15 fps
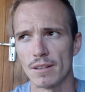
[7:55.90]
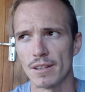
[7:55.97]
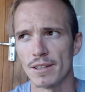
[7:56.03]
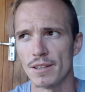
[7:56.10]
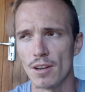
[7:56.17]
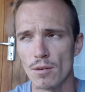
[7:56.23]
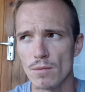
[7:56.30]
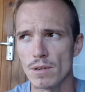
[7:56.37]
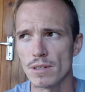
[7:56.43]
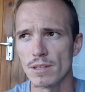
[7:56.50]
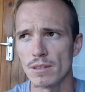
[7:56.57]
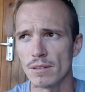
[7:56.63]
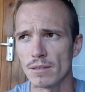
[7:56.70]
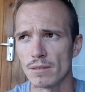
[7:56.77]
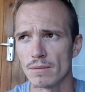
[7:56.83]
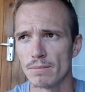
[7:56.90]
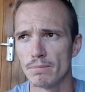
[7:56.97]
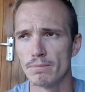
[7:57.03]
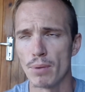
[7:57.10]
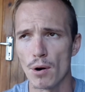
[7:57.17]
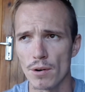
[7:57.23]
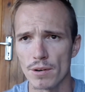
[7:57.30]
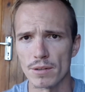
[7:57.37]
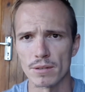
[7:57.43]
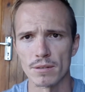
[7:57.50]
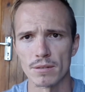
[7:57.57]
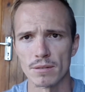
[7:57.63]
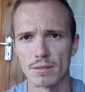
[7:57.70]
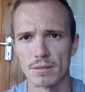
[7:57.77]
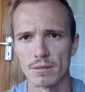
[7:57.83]
And no one bothered
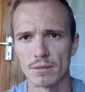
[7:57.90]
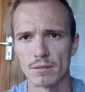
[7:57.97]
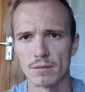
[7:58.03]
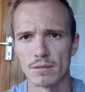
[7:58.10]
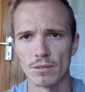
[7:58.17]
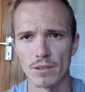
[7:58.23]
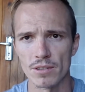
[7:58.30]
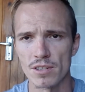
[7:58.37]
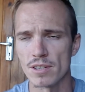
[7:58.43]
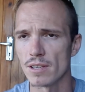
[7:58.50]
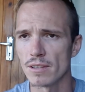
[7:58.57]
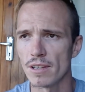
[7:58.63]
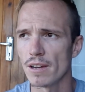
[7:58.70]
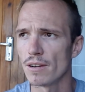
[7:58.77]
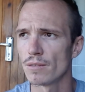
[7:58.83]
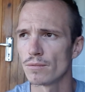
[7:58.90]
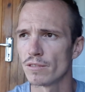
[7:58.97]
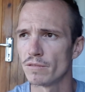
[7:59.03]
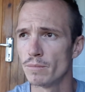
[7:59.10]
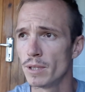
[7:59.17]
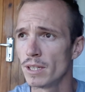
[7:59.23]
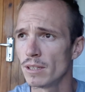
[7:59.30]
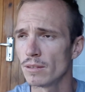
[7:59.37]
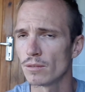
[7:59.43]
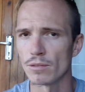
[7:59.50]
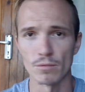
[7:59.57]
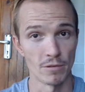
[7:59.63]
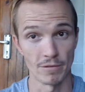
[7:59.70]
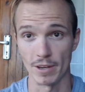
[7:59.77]
to sit down with me or with